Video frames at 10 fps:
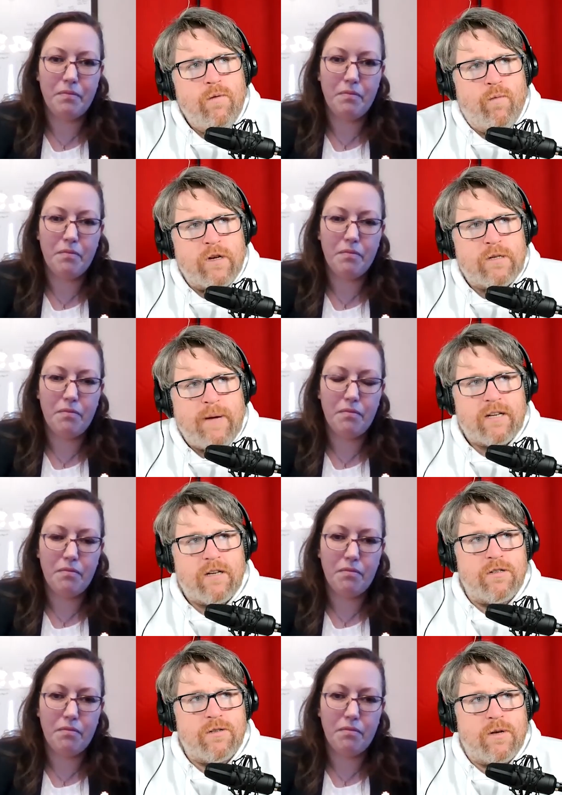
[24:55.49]

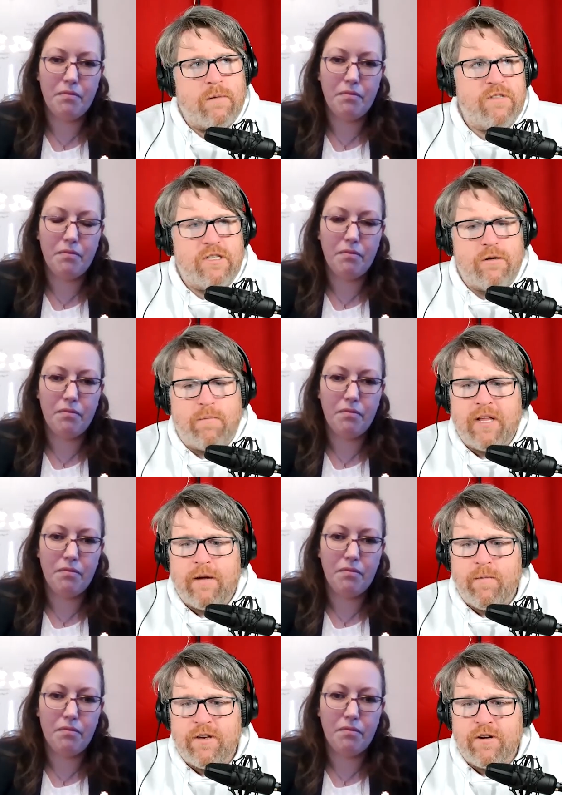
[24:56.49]
Speaker 1: respect also comes into
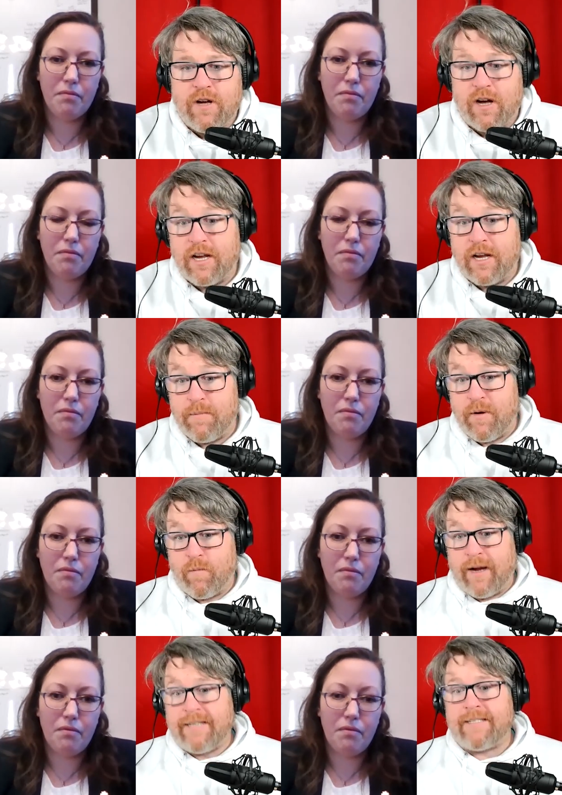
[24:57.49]
play when you're talking
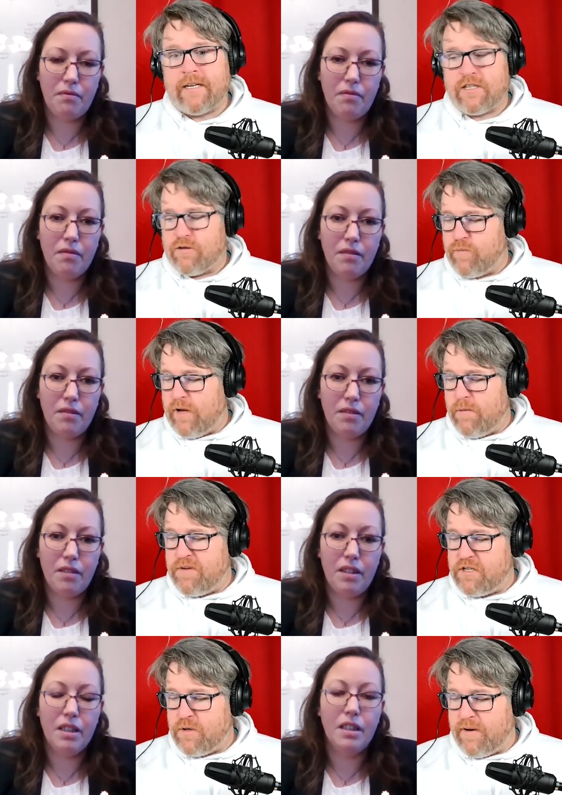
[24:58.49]
about residents as well
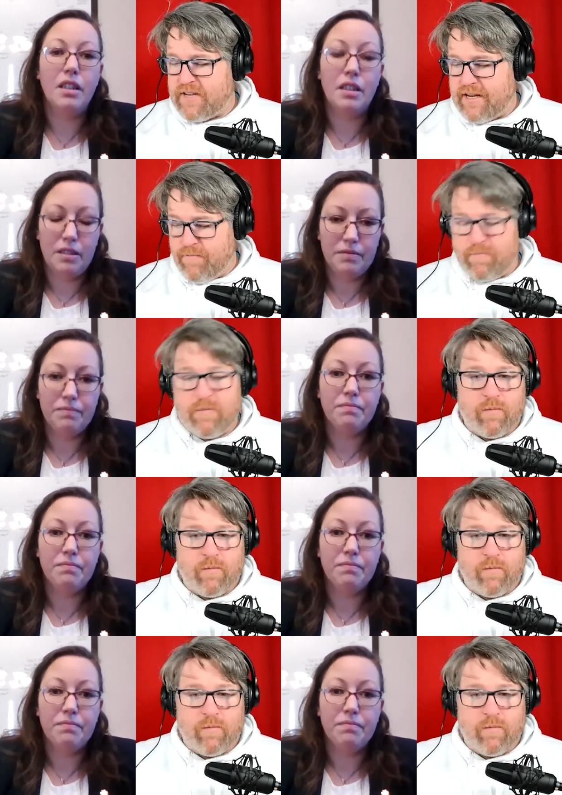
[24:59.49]
because you have to give the